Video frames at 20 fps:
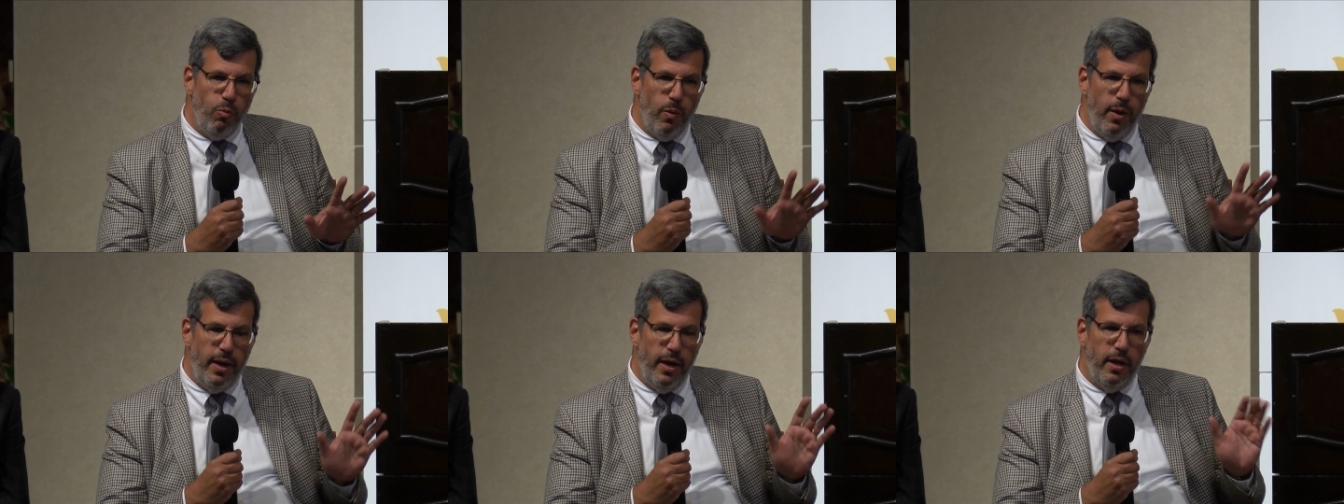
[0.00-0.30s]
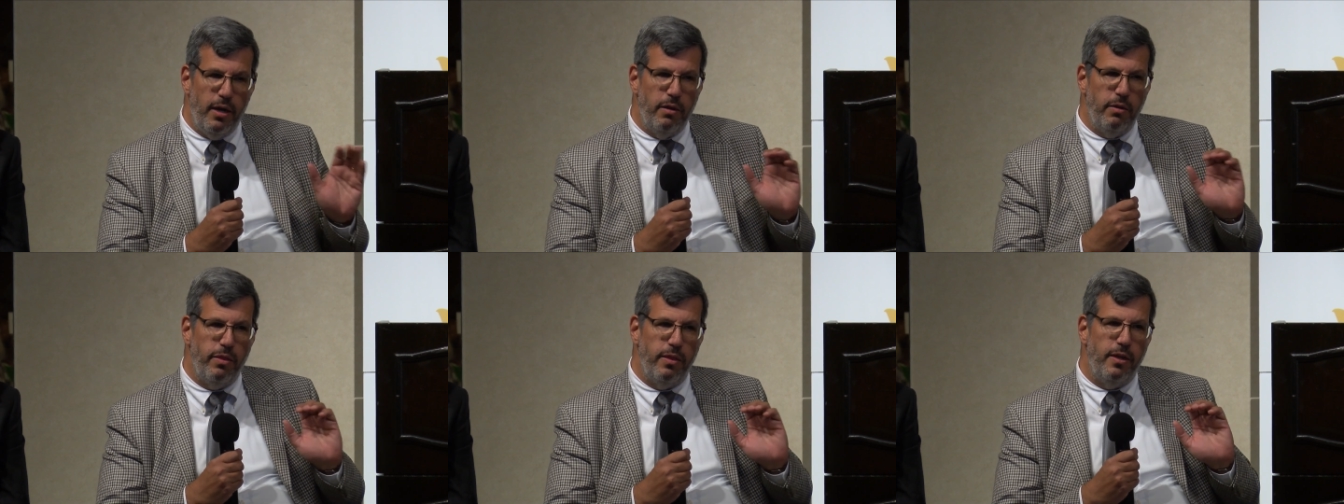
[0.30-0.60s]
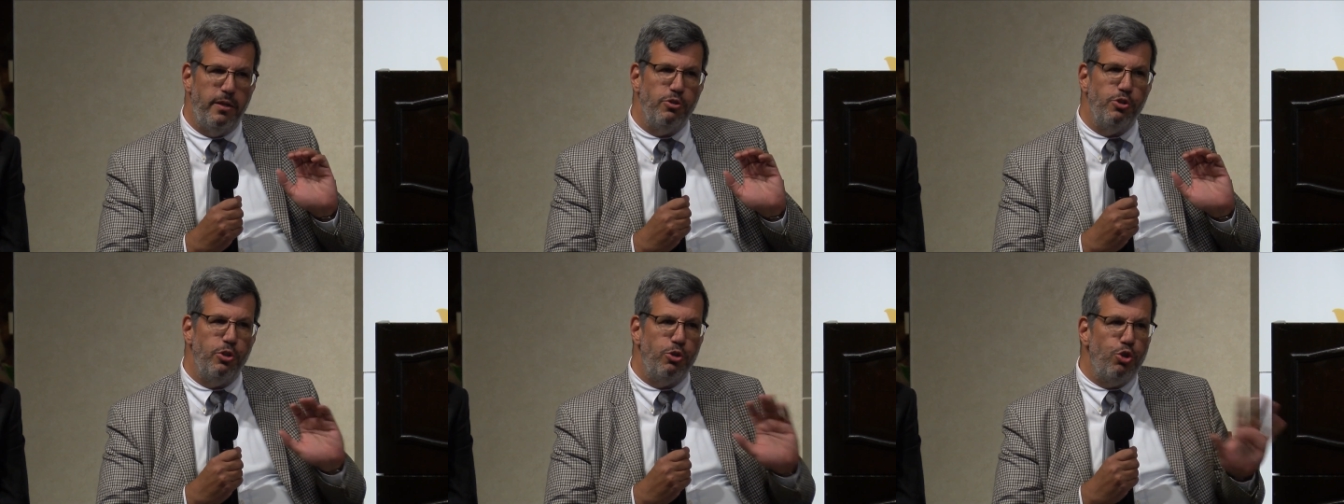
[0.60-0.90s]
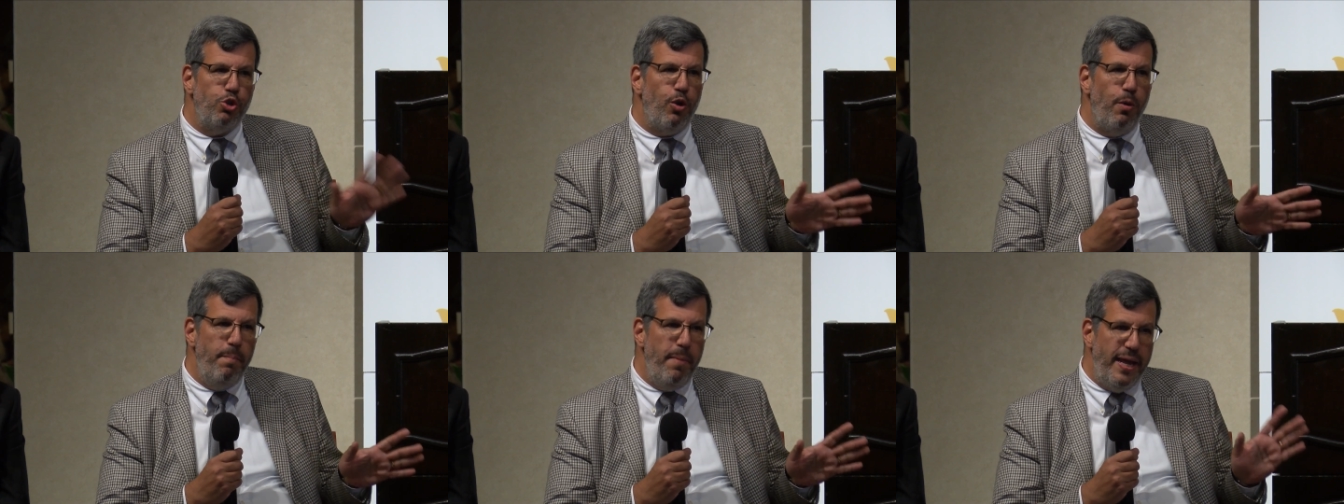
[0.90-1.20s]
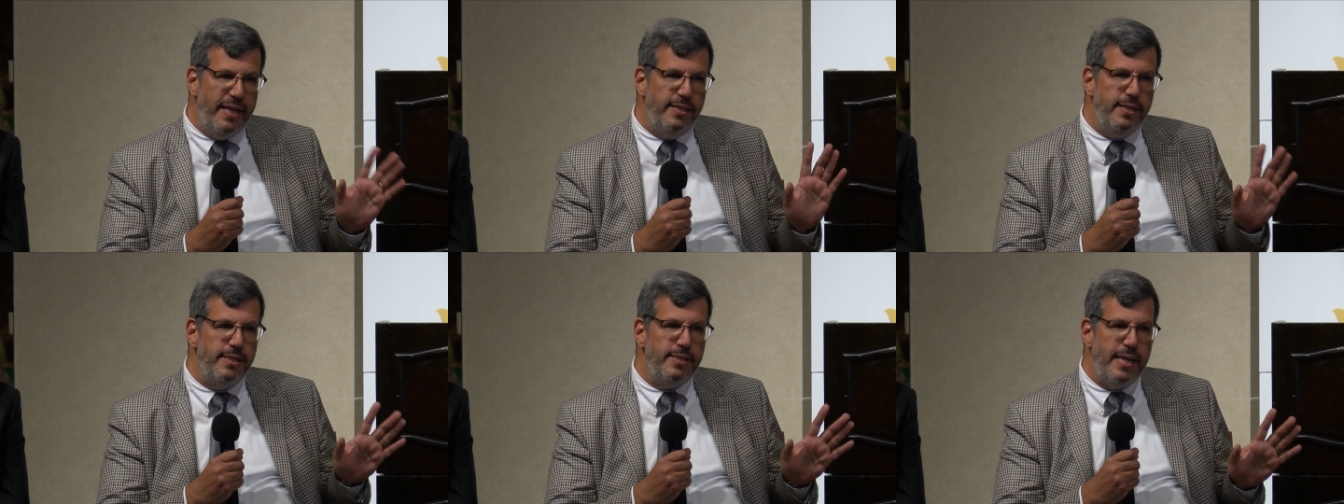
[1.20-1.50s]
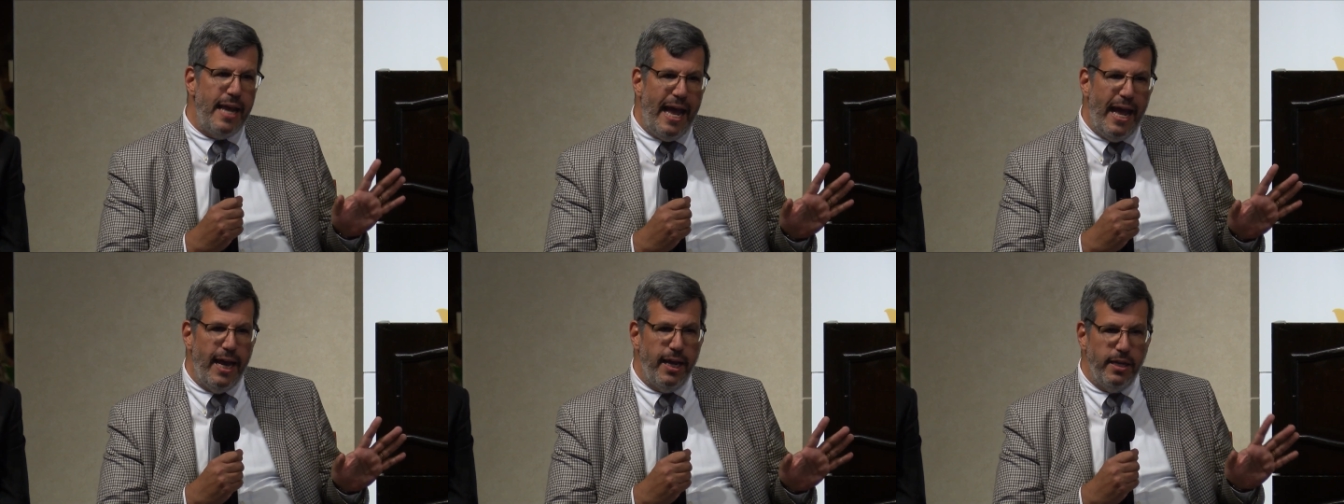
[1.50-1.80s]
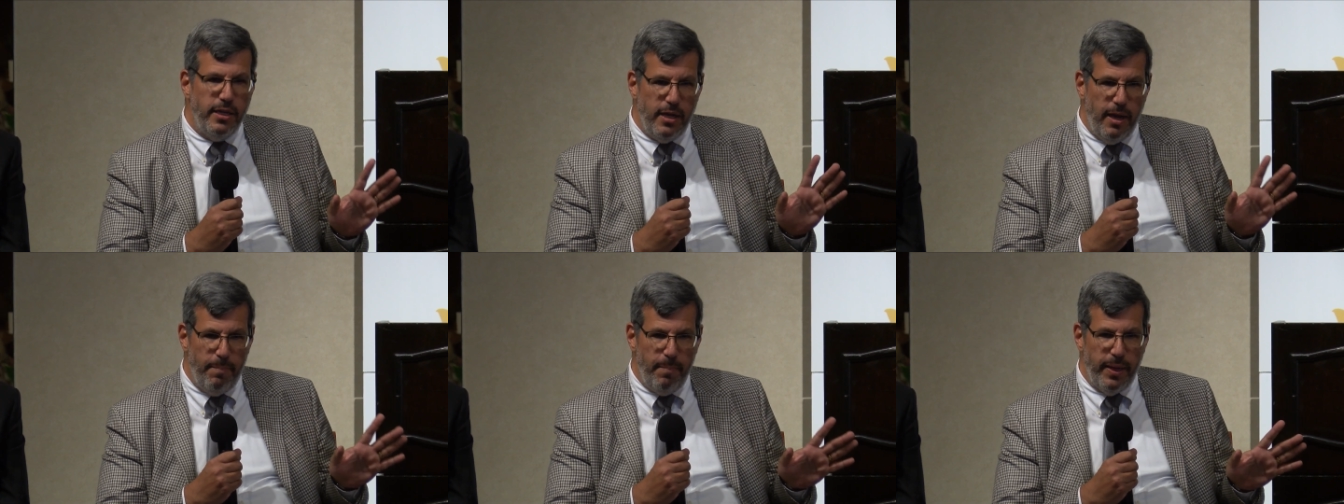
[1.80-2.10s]
where there's a tremendous
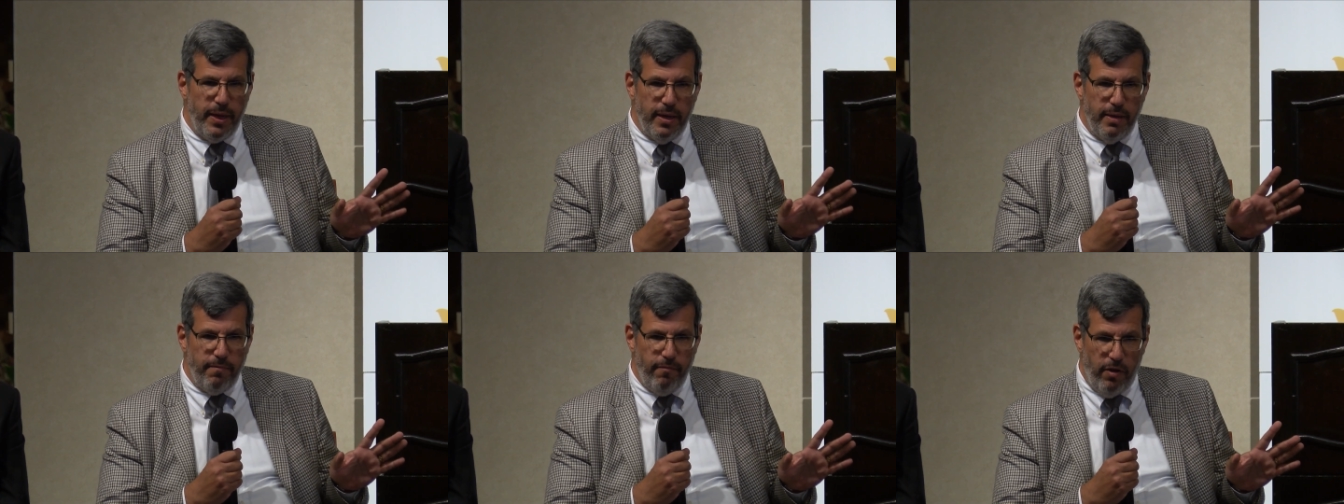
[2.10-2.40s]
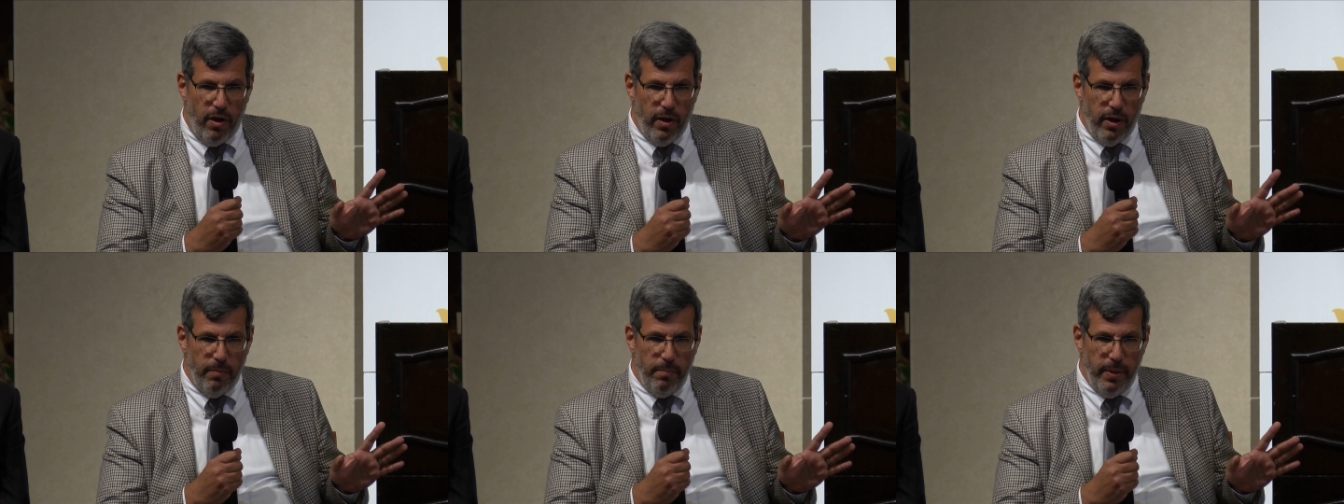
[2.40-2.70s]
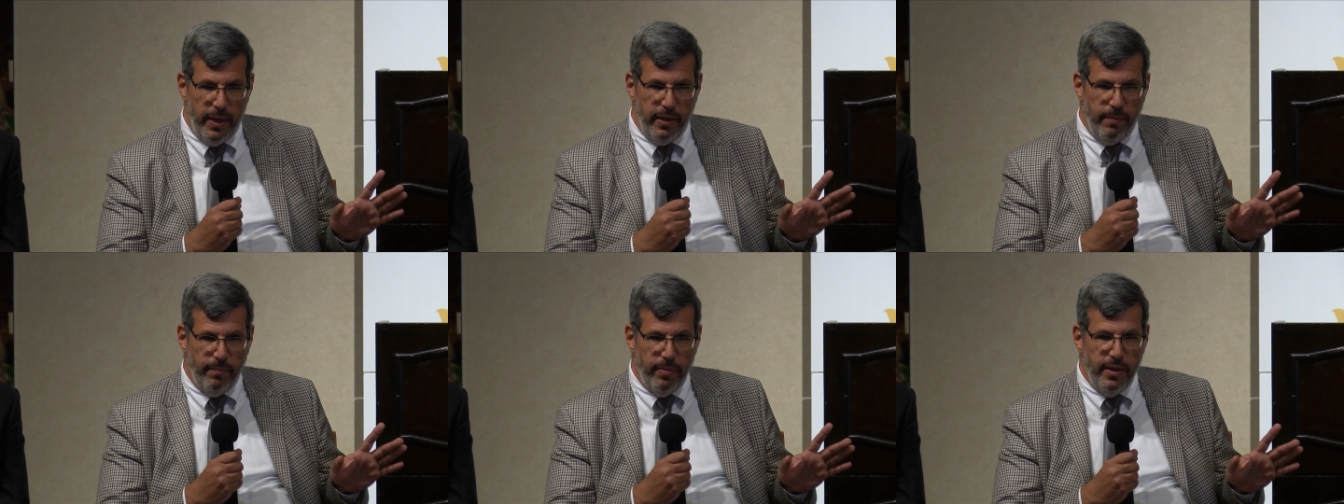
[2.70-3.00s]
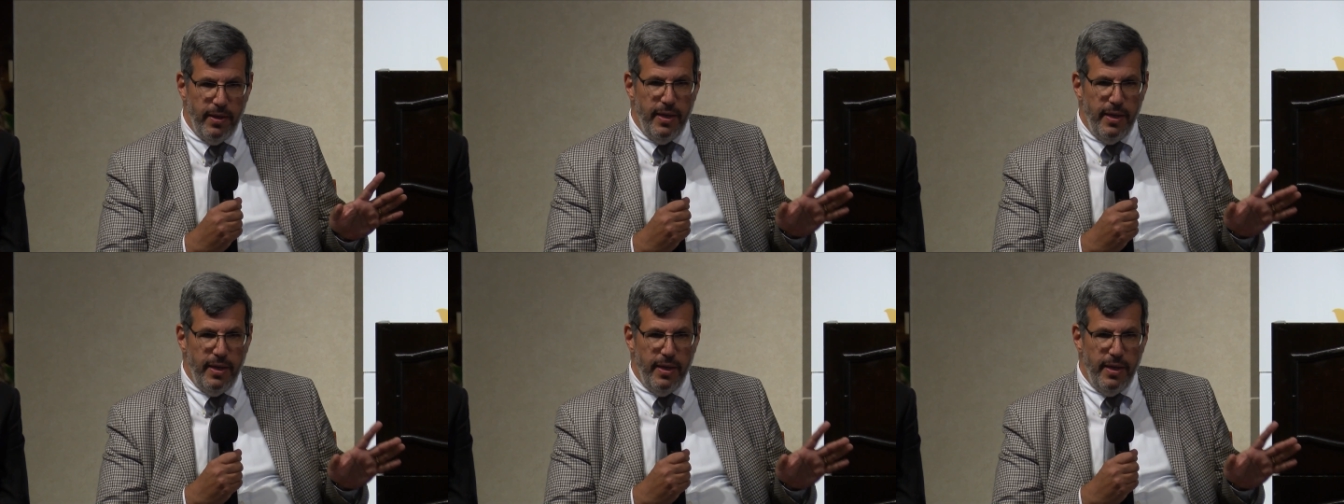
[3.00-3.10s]
academic environment.